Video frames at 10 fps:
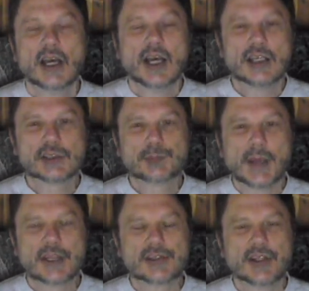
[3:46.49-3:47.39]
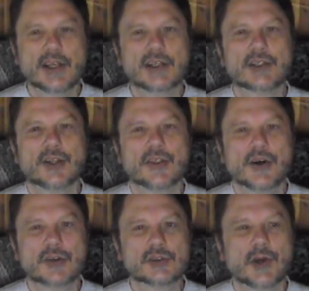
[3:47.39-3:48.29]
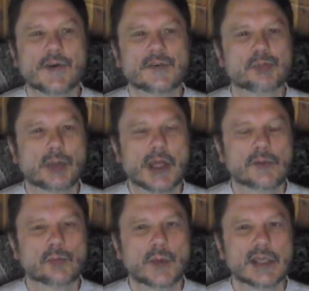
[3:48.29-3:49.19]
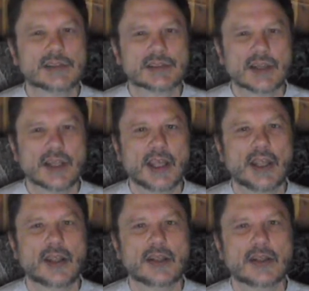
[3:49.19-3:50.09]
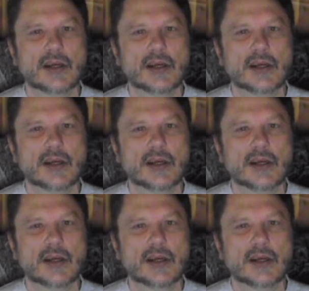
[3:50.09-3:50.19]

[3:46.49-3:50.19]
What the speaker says: especially to those who have been recently